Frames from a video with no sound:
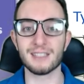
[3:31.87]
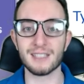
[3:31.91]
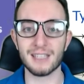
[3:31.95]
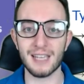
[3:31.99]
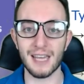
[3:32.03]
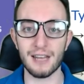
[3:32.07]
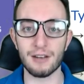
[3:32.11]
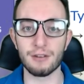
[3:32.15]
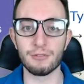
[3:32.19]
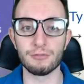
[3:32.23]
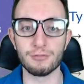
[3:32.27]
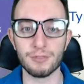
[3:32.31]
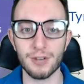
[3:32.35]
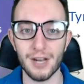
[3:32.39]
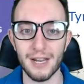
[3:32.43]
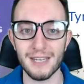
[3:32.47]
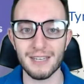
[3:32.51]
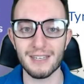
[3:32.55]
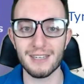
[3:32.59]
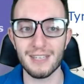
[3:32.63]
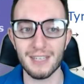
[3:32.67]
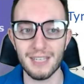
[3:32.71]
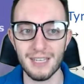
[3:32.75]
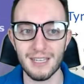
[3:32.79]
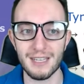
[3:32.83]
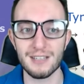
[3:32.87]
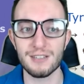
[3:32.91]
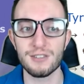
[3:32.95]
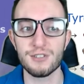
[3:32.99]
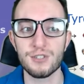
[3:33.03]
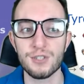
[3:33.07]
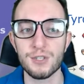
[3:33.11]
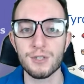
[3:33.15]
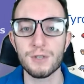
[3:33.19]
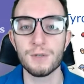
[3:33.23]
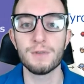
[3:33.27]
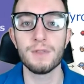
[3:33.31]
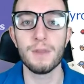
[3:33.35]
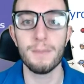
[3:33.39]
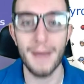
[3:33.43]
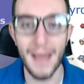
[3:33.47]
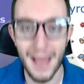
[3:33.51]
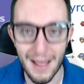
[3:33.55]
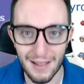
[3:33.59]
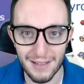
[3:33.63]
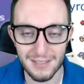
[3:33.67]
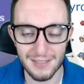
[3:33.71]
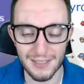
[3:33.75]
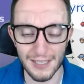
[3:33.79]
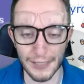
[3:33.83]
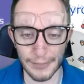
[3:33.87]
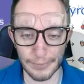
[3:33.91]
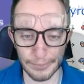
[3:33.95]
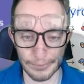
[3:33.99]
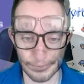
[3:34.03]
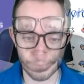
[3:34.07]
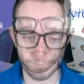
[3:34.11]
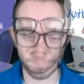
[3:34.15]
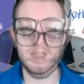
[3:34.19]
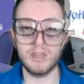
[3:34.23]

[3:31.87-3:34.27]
get right into the balancing.